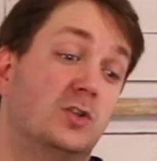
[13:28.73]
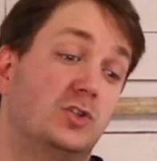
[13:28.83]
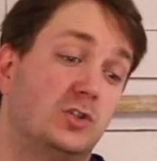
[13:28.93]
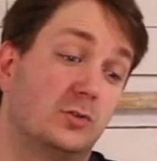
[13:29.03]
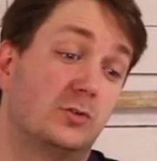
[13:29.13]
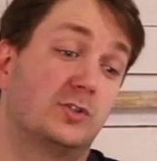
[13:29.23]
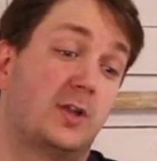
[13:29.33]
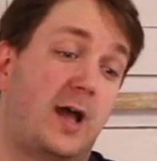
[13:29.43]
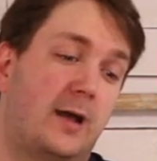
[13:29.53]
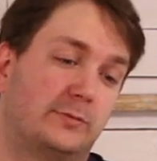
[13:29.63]

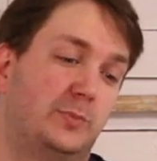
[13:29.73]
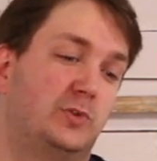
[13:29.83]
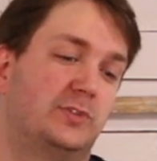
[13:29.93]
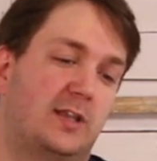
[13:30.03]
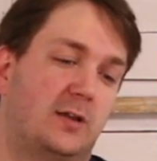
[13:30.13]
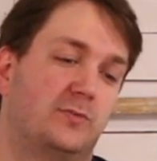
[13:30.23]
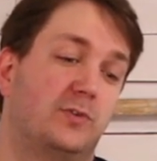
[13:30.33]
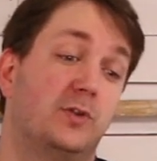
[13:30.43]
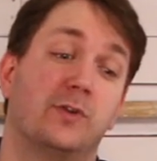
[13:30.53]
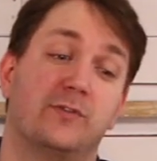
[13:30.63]
ensures optimal sound
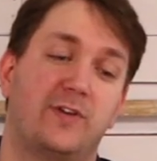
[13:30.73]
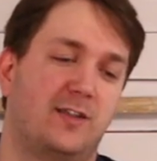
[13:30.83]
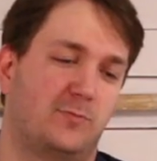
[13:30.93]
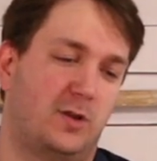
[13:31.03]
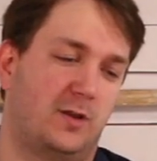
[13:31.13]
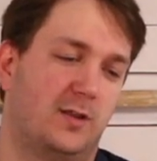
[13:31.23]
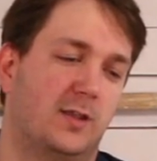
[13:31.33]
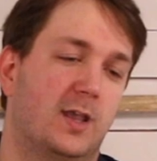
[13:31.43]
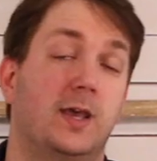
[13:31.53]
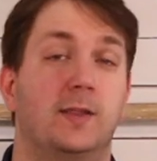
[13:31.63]
for your environment.
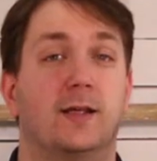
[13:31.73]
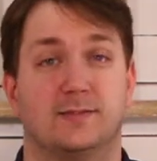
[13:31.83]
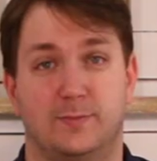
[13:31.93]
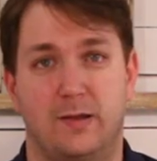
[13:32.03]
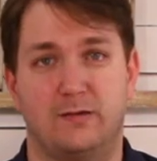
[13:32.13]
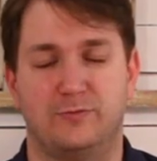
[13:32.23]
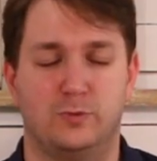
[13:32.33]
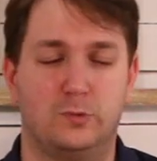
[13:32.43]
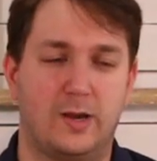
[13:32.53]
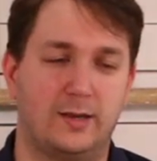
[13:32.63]
That's a
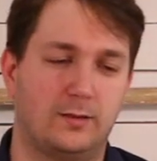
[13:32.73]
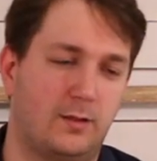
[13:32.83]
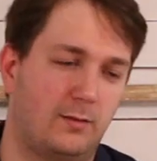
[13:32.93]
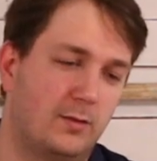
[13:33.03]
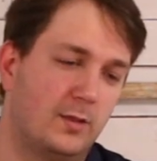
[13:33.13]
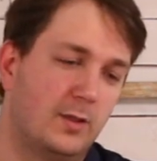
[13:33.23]
mouthful right there.